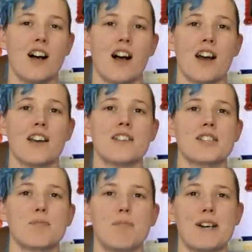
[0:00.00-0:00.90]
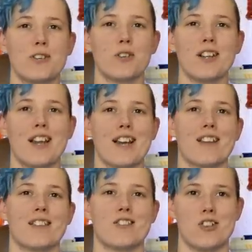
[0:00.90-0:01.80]
I especially
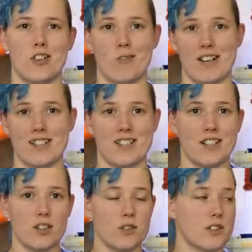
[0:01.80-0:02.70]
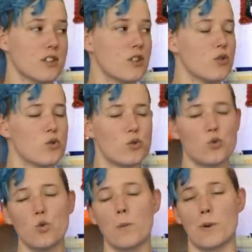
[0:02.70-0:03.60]
like the cheek rest. It looks
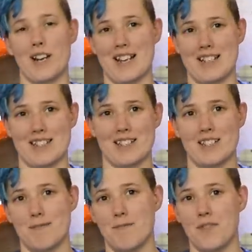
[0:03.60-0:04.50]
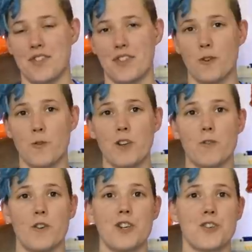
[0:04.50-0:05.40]
super nice. The fit
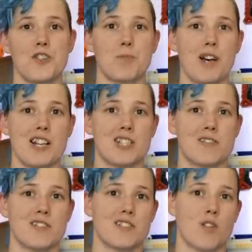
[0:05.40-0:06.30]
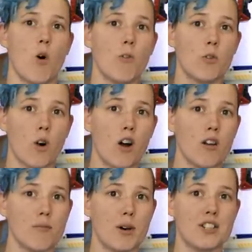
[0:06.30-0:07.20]
and finish this blaster is
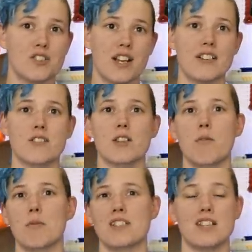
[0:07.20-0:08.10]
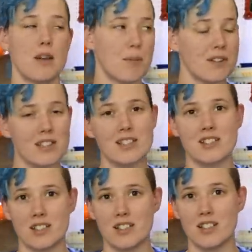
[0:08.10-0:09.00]
overall much nicer than what we typically
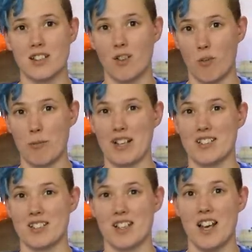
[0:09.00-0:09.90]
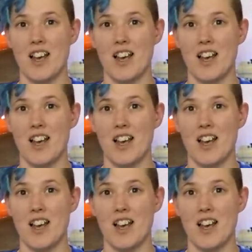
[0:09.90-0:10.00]
see in homemades.